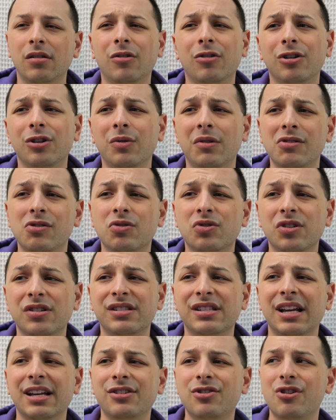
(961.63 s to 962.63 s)
or you
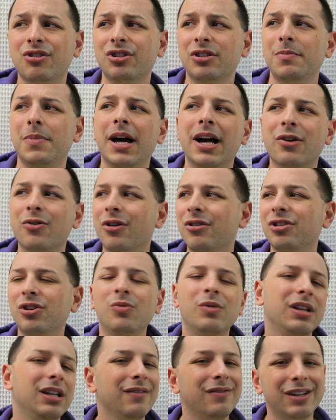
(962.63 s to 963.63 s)
understood Scientology background,
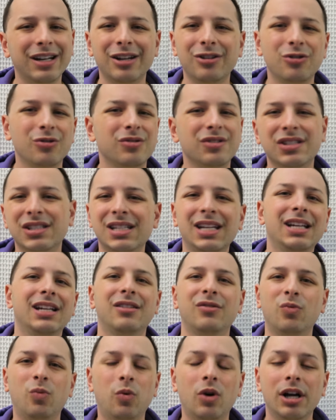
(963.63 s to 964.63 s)
you wouldn't even
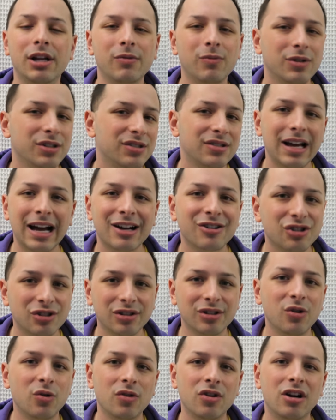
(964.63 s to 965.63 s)
understand what was
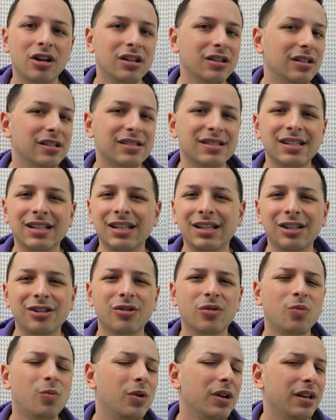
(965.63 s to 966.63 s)
actually going on in the
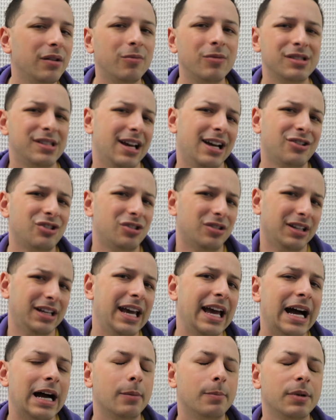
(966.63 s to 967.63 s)
scene or what was actually
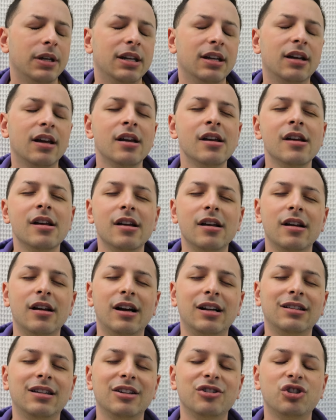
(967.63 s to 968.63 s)
happening
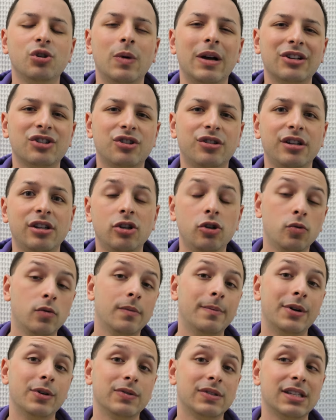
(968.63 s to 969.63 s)
unless you actually
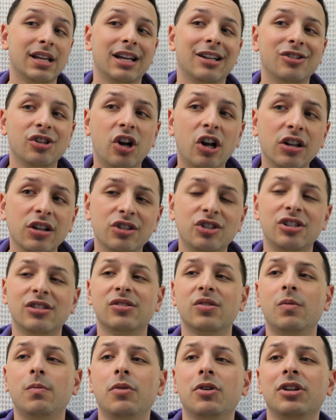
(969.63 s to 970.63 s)
knew about Scientology.
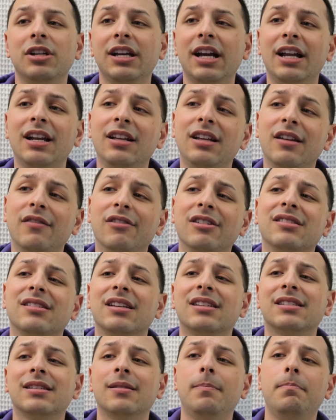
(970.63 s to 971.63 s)
So Marty had to give us
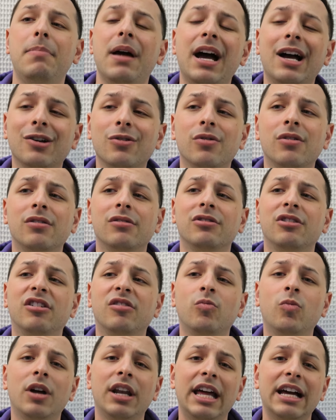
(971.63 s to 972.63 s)
like some background
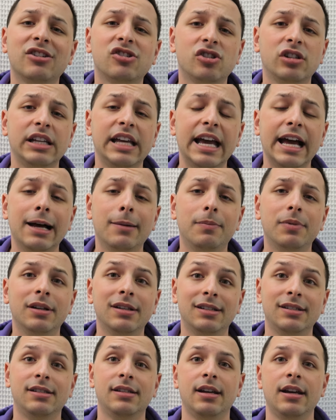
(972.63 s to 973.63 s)
on what actually
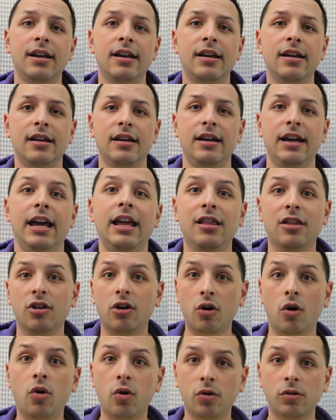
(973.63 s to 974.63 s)
happened in
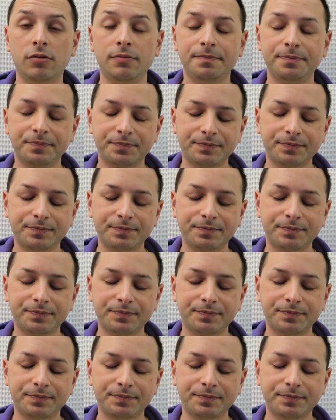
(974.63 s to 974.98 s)
the hole.